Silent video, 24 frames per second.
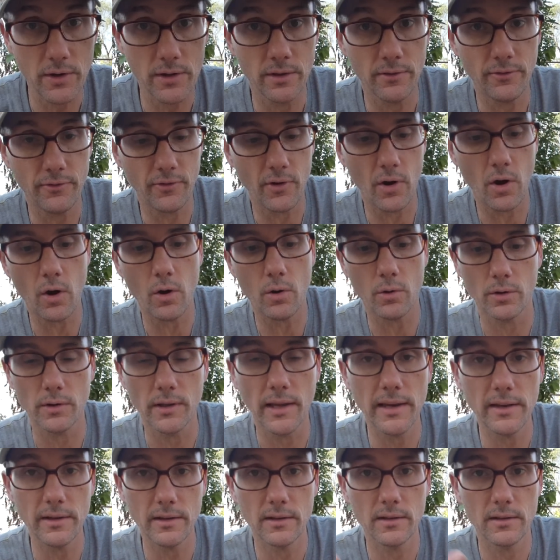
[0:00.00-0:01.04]
in the fall or
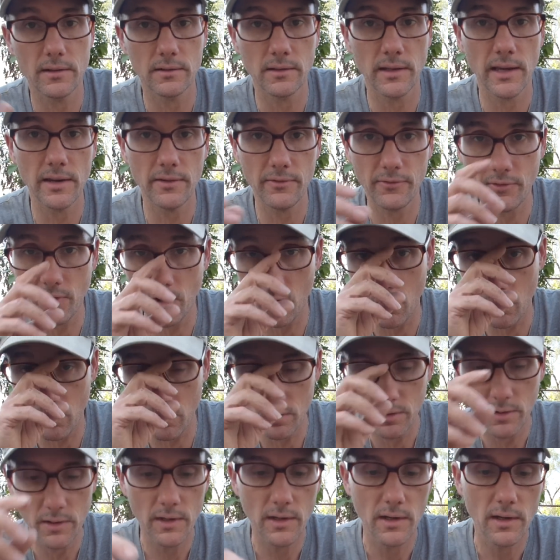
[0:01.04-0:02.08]
late
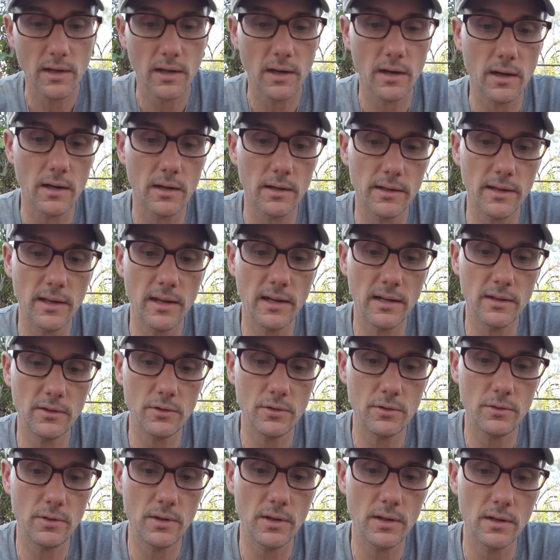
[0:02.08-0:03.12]
fall, getting
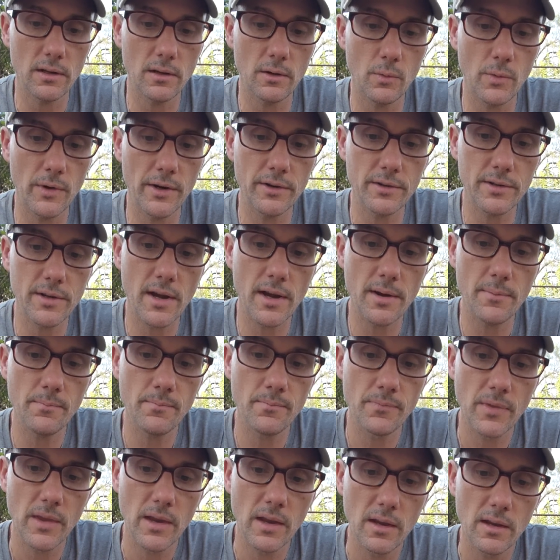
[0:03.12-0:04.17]
to the winter time.
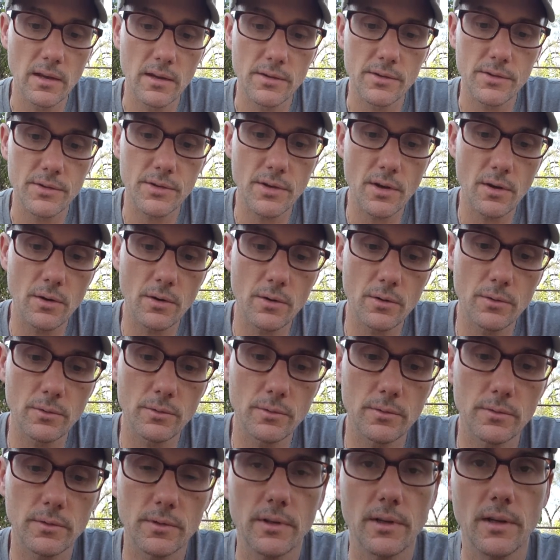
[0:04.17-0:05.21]

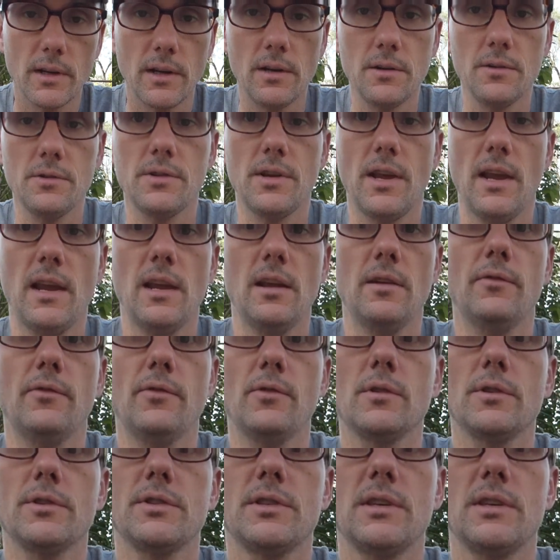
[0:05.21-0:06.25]
So here's a handful of